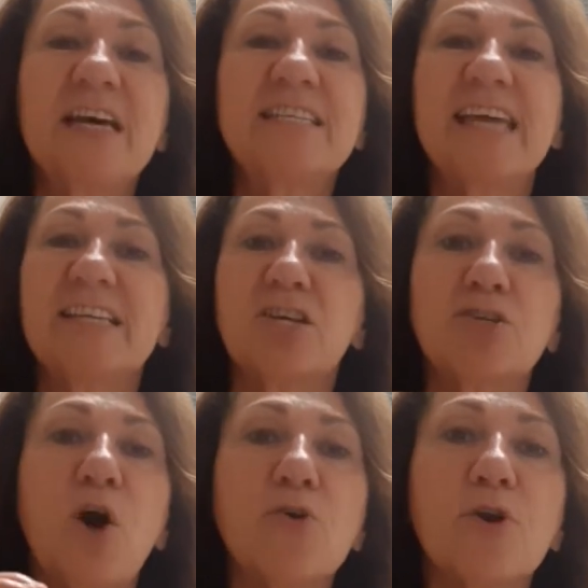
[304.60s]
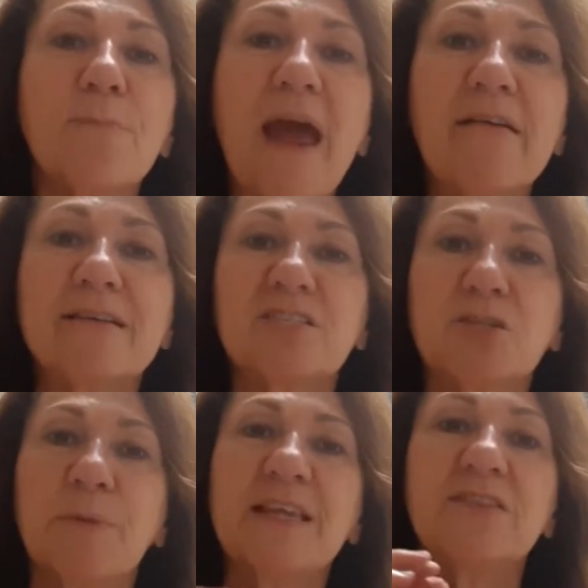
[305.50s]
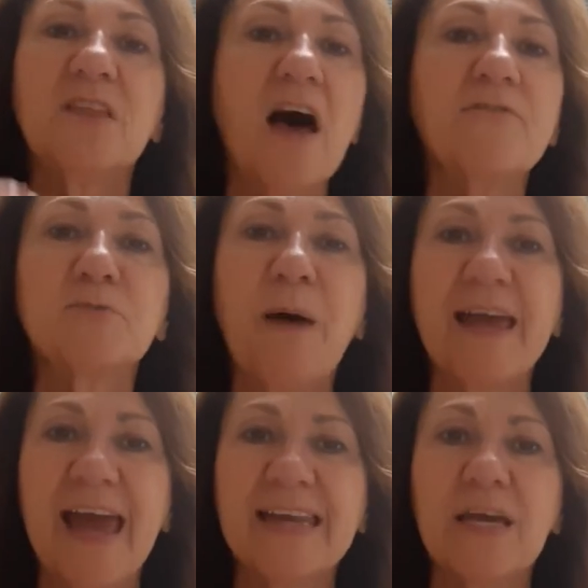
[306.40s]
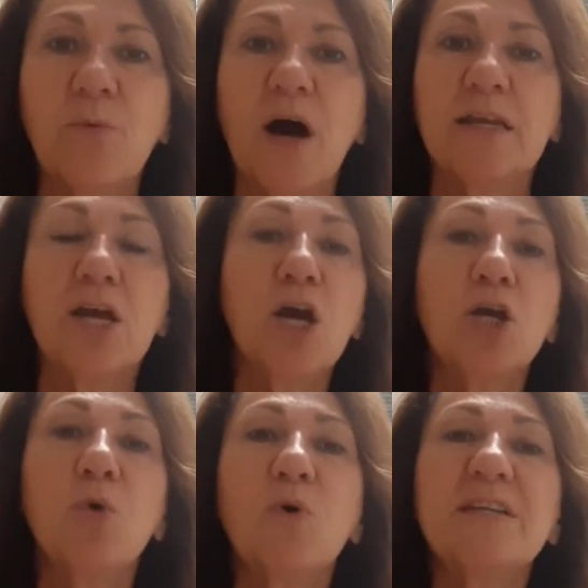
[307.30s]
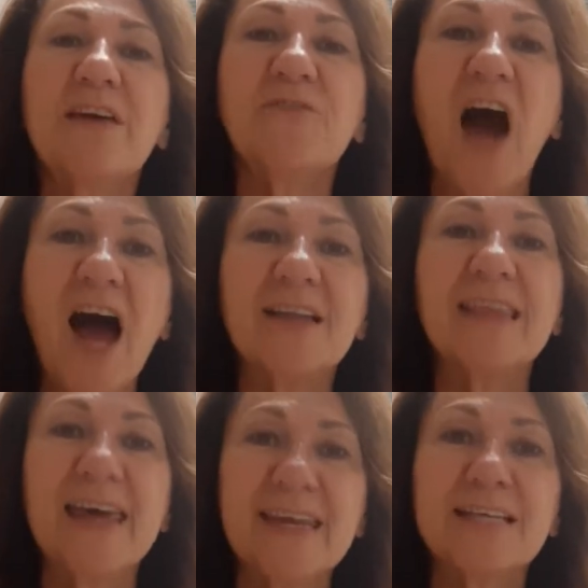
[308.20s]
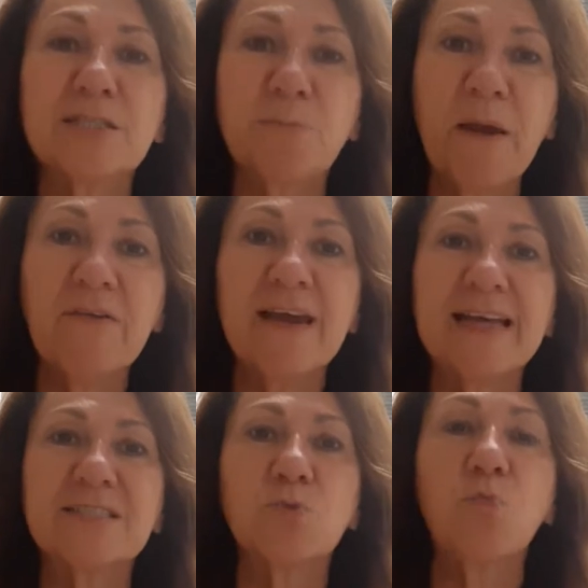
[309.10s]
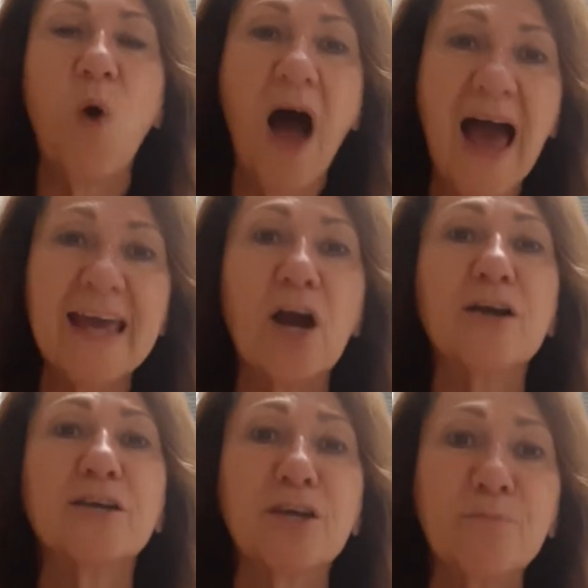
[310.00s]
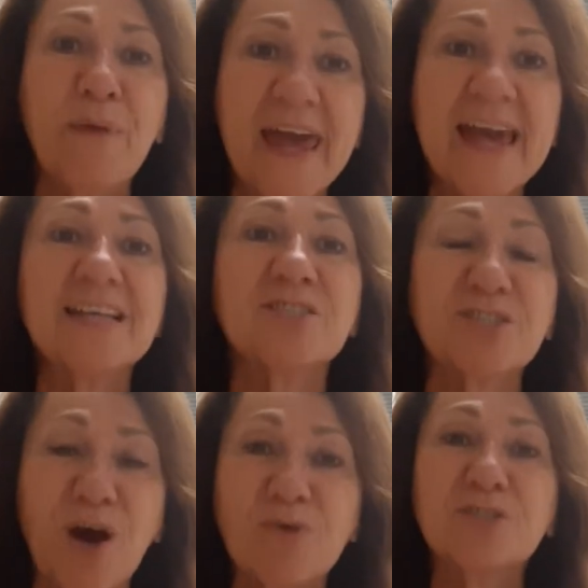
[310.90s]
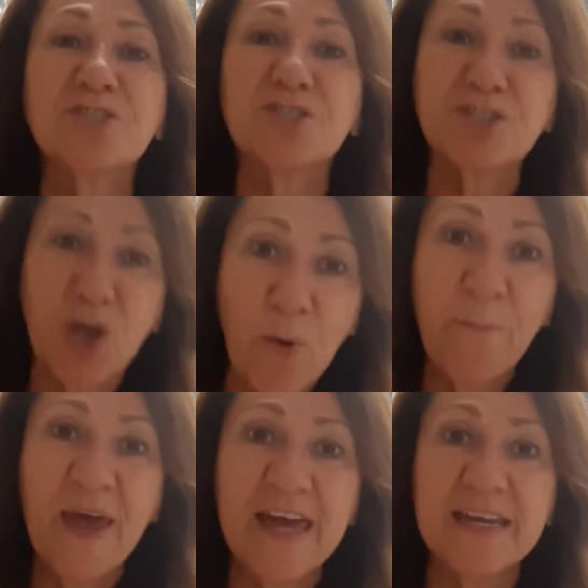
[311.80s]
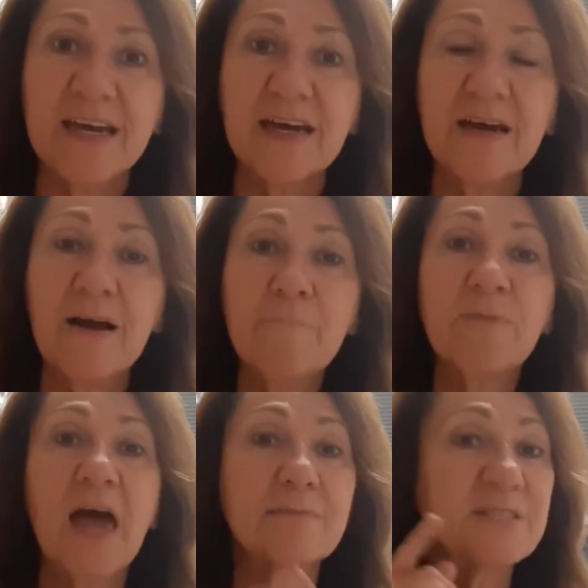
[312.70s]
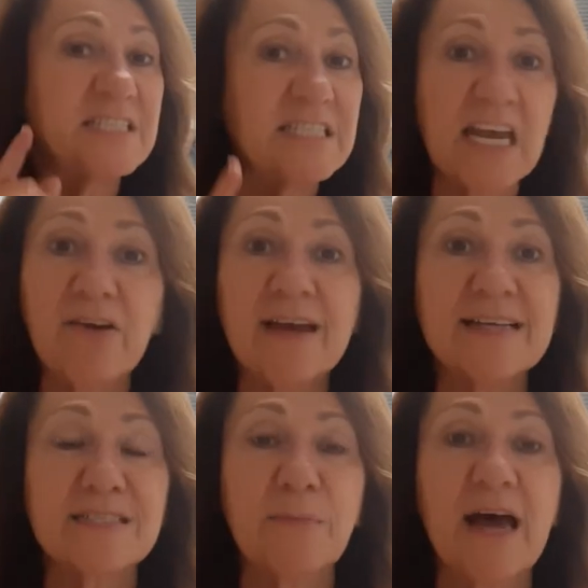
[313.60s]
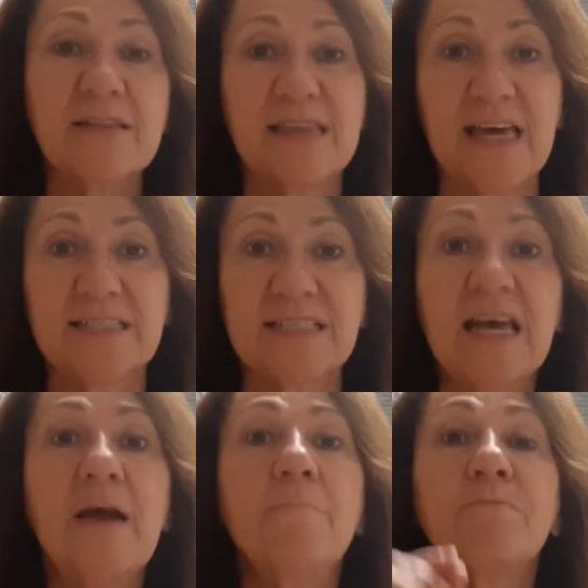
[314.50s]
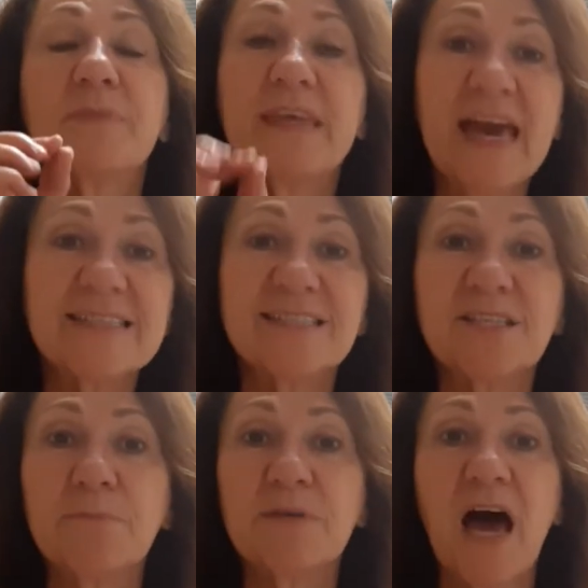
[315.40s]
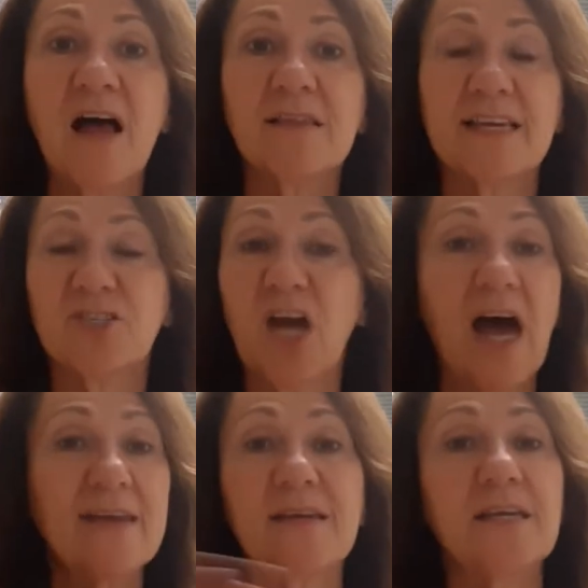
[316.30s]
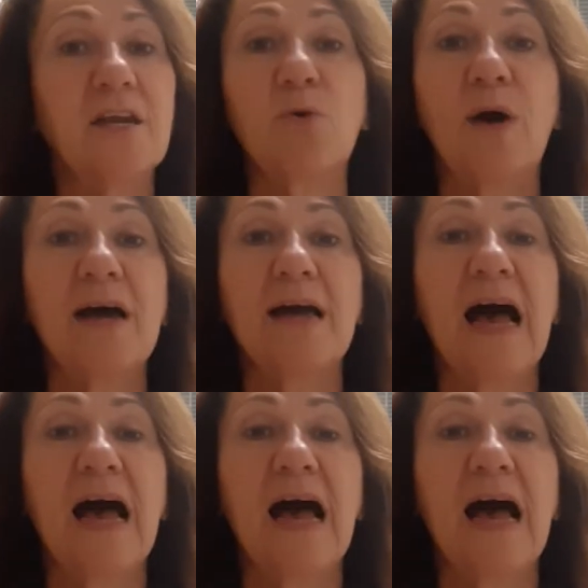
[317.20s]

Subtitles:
to get to know your parents, to be loved by anyone. You wouldn't have gotten that experience. Why are you being so stupid? I'm serious about this. Get some knowledge. You know what?